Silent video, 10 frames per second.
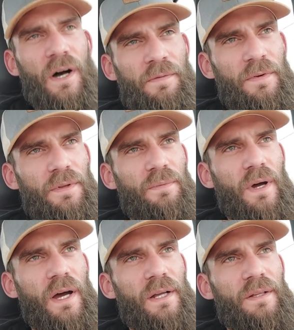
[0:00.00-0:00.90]
for the
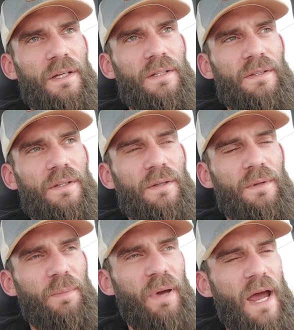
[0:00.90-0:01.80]
ride. Like
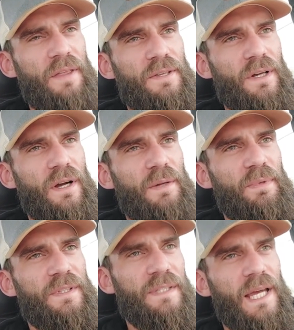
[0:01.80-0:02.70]
the path has already
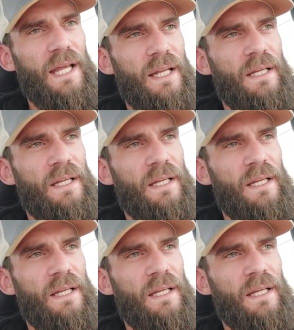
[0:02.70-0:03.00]
been set.